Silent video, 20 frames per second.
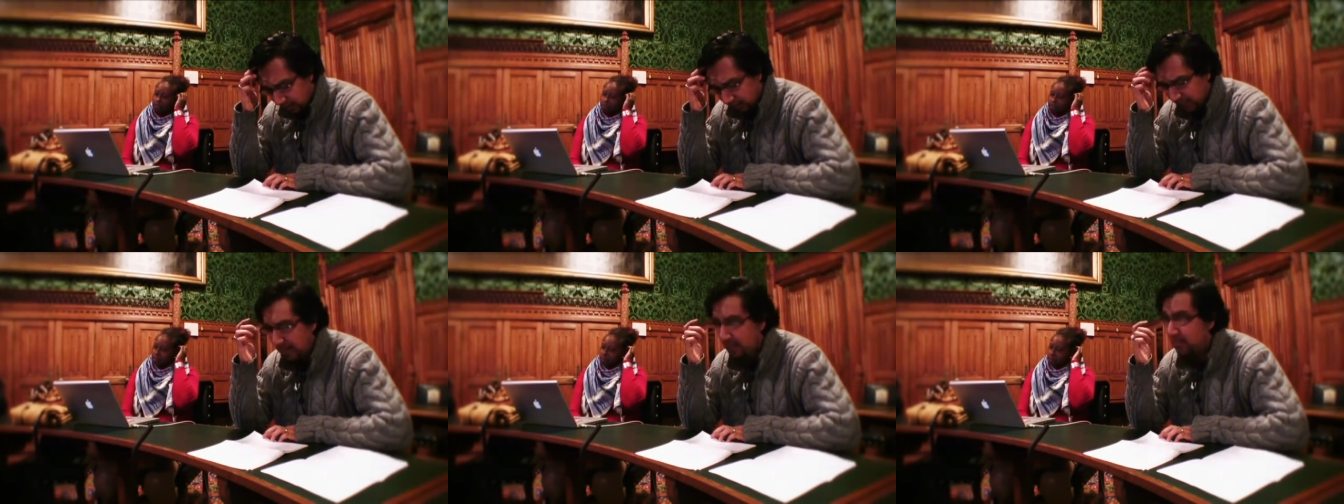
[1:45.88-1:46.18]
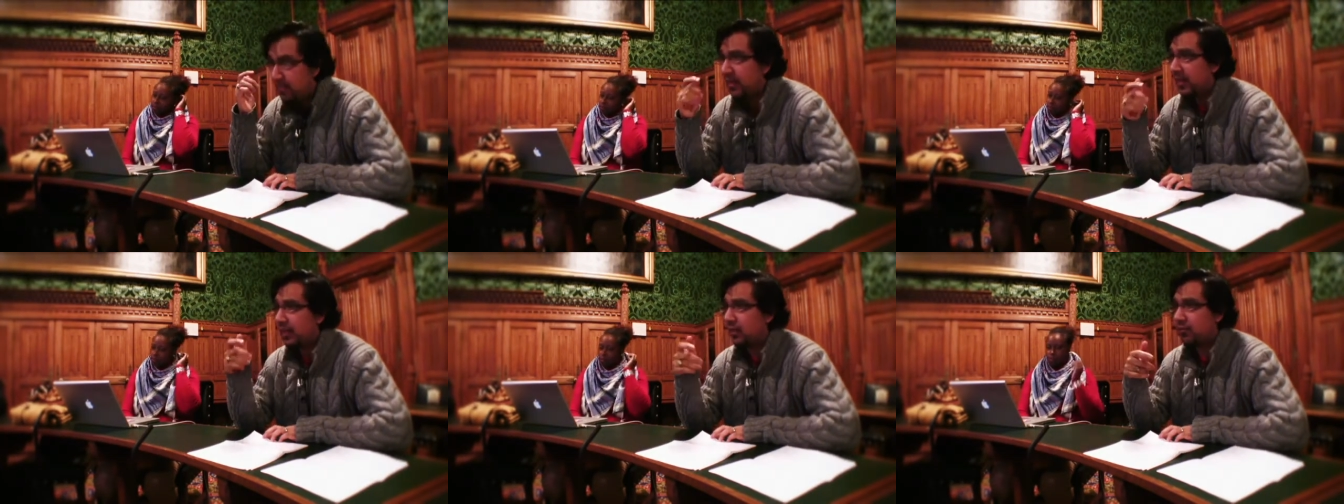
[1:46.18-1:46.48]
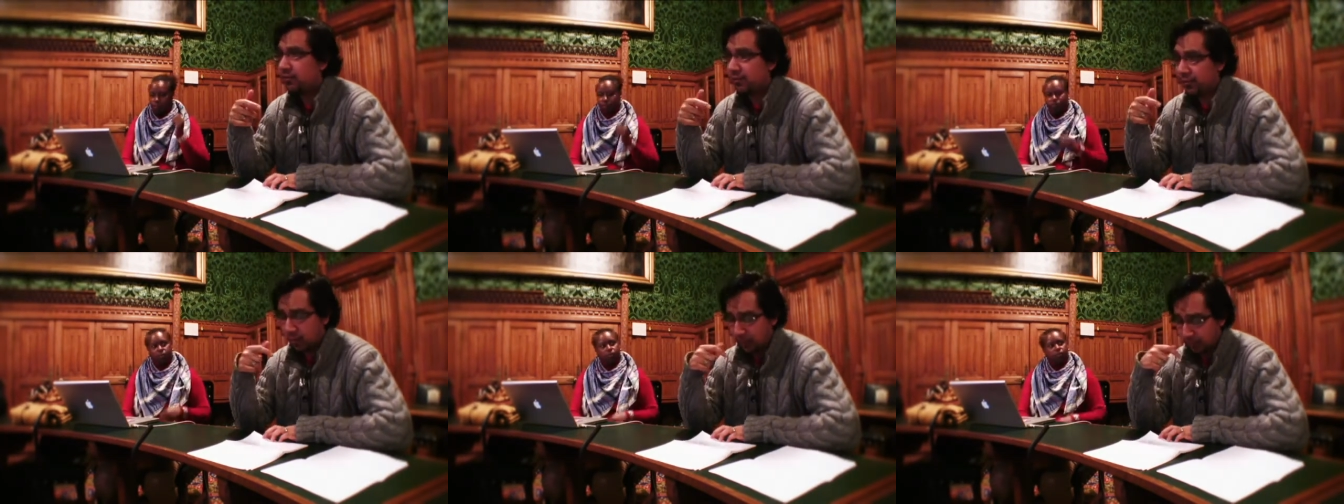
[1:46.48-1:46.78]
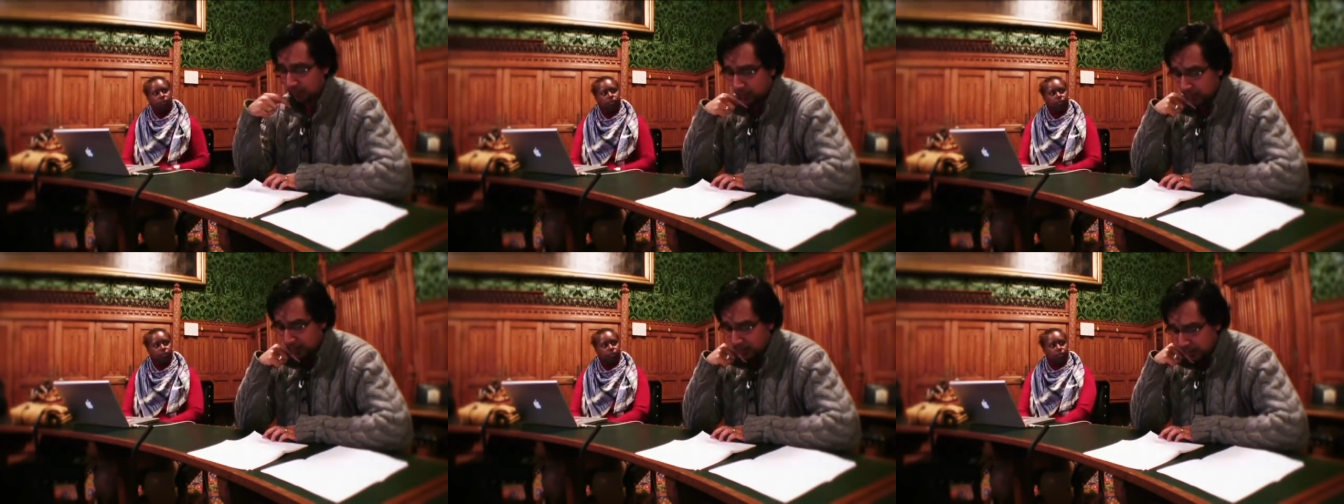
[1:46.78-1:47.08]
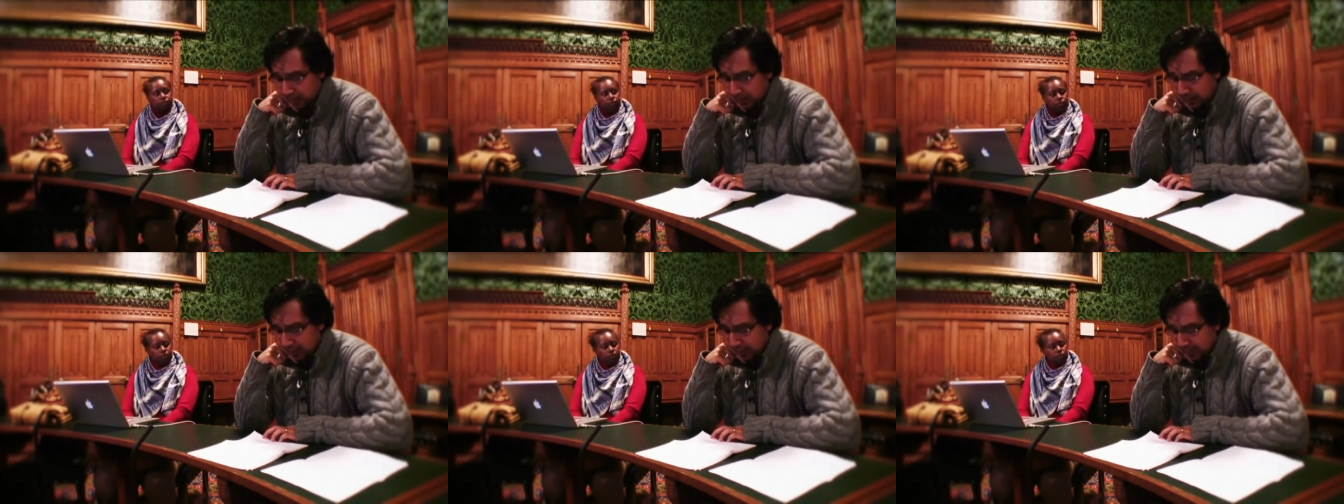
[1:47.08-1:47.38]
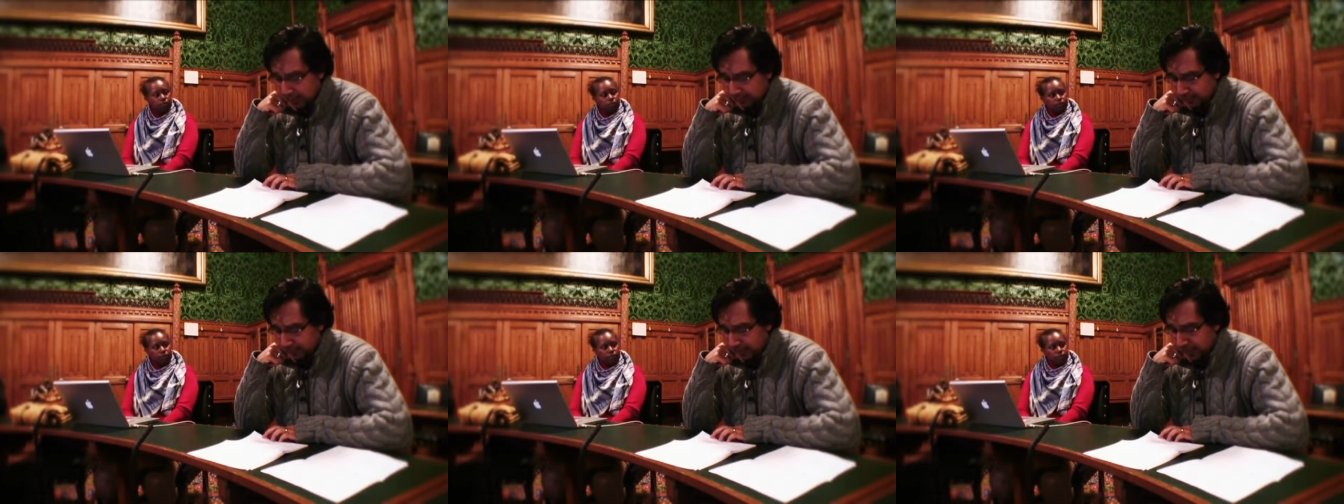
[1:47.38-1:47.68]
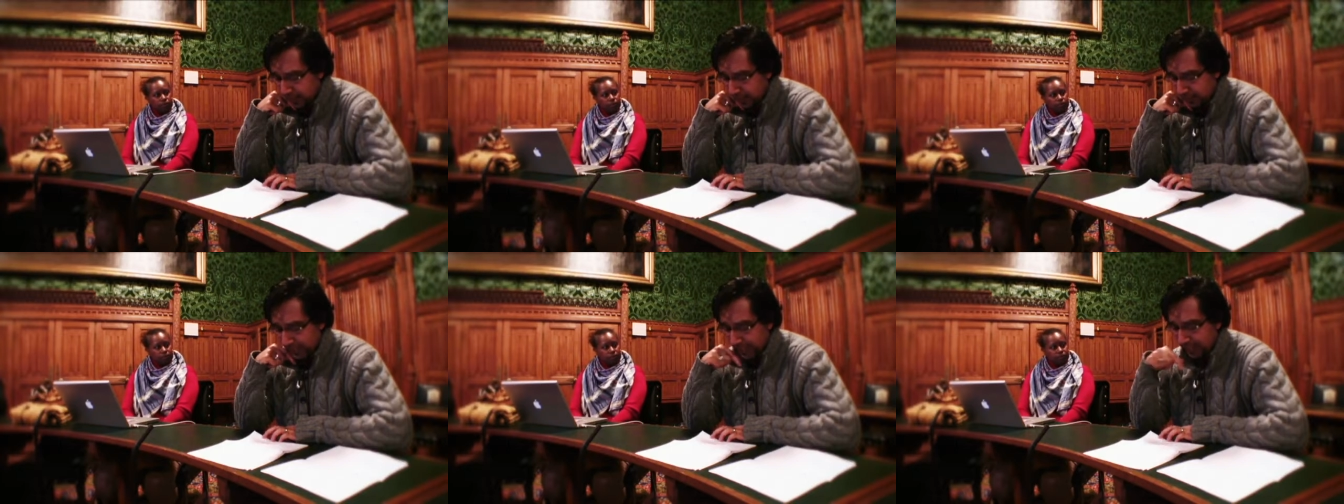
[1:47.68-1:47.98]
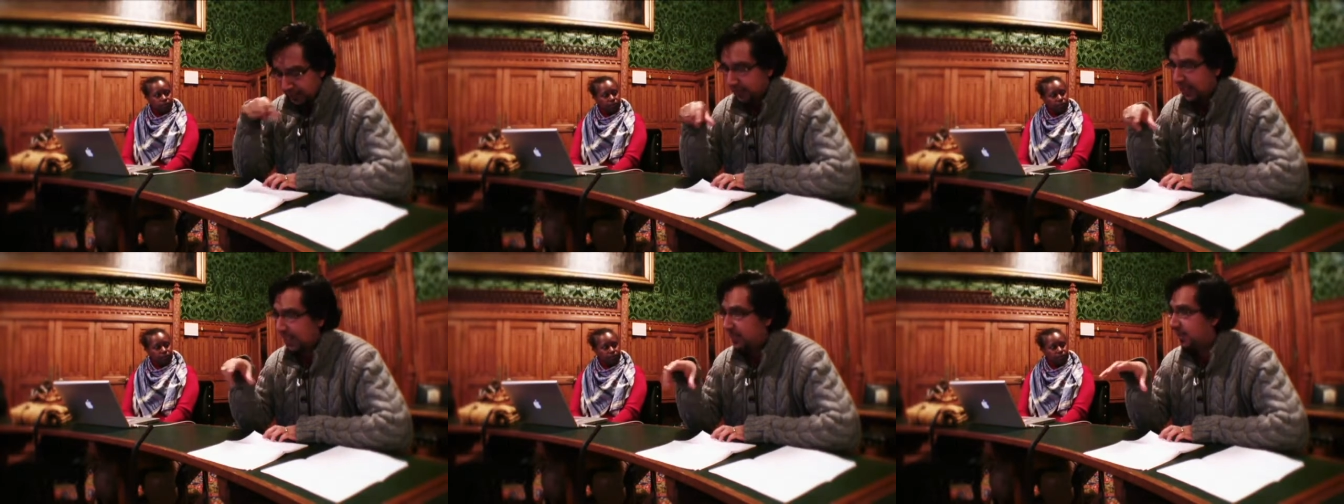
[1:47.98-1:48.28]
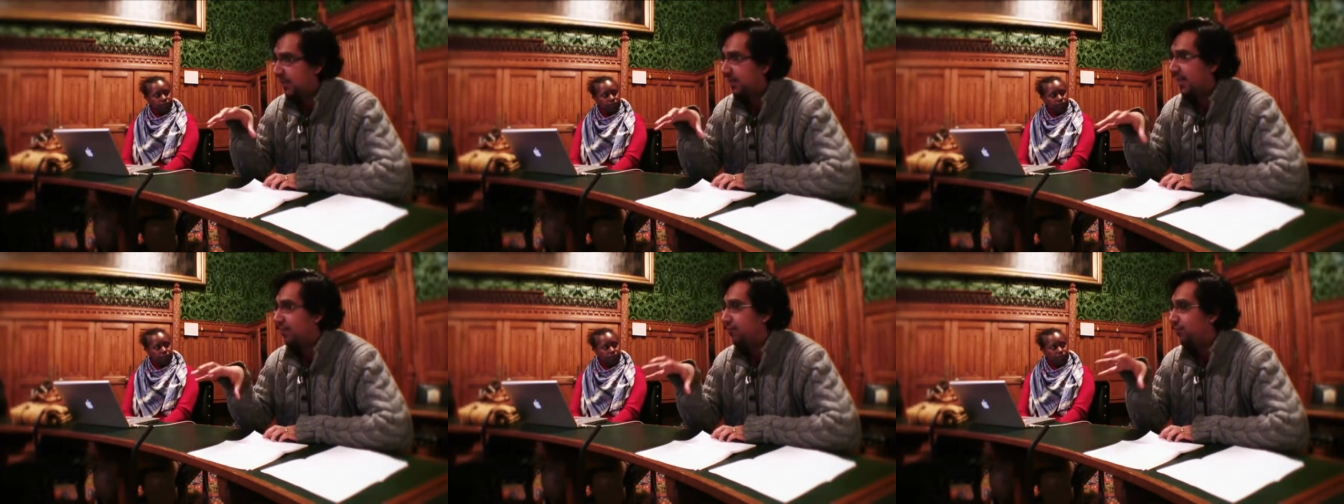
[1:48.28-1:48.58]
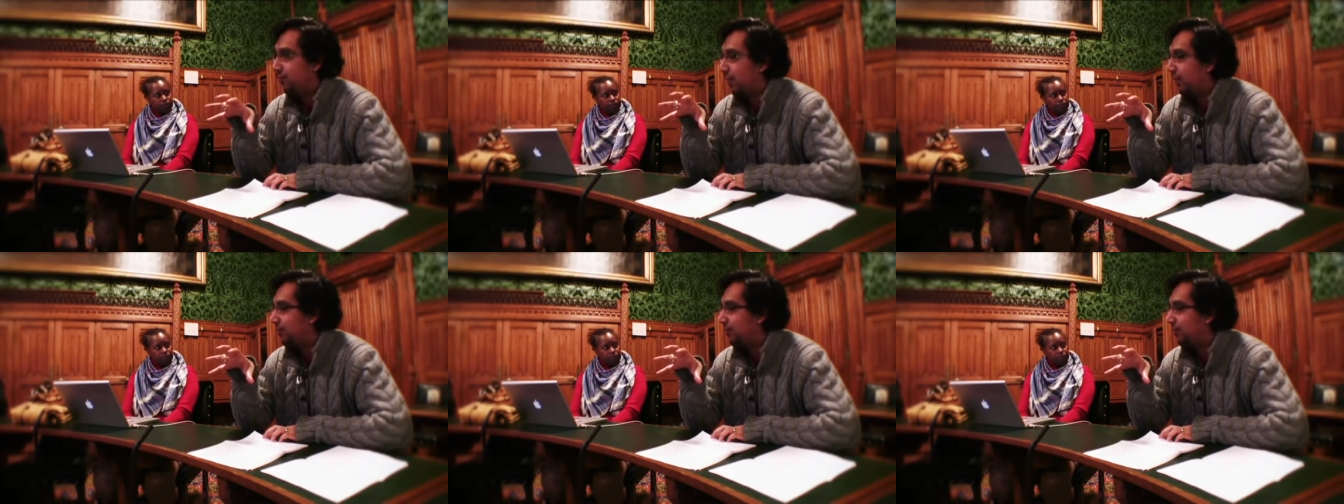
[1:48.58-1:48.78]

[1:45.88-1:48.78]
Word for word: November they confirmed, that they, they said they